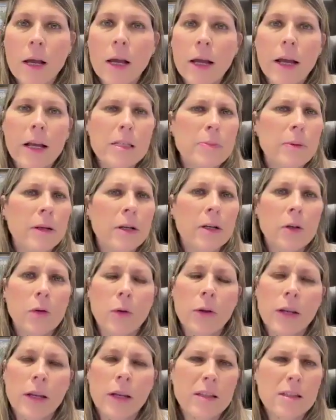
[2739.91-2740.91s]
he's been
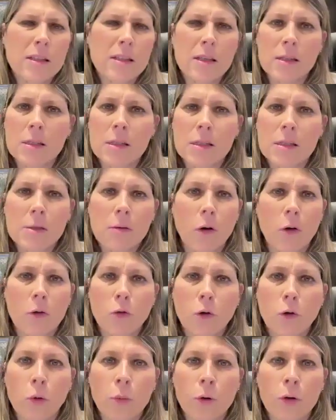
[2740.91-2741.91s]
doing it since
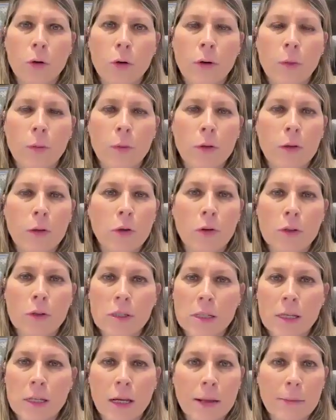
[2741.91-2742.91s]
October and we don't
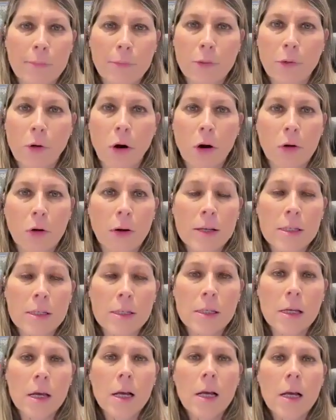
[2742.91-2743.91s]
see any
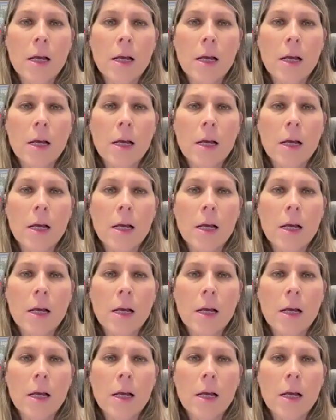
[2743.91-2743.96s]
progress.